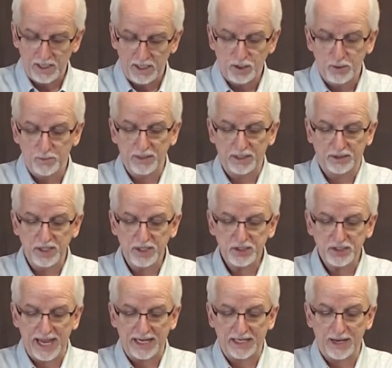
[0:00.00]
You pick this
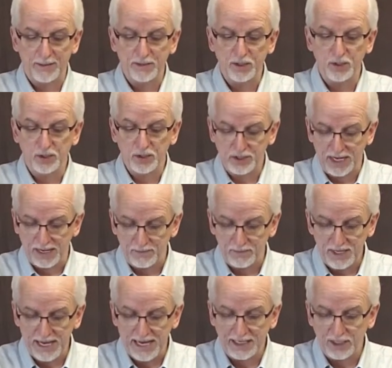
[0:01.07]
stack up and do the same
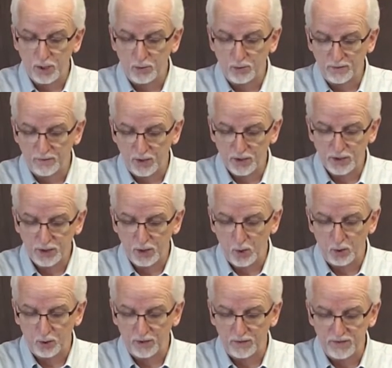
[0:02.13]
thing, and you reverse the
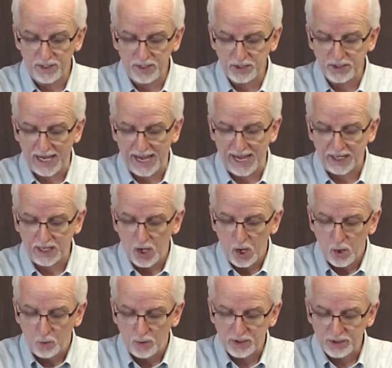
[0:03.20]
order of this stack,
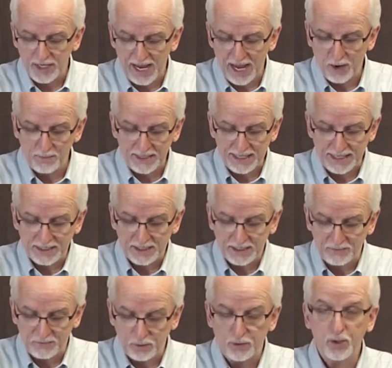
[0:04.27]
which now means that
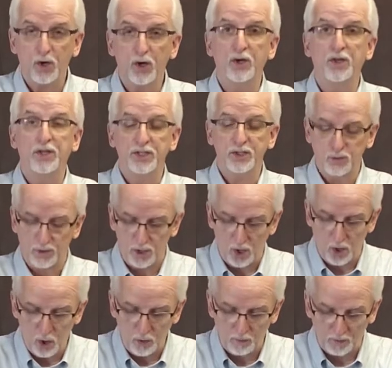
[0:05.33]
if you turned this one
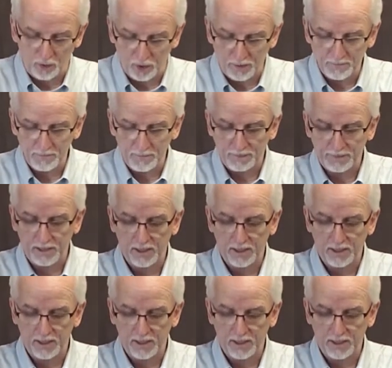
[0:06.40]
over,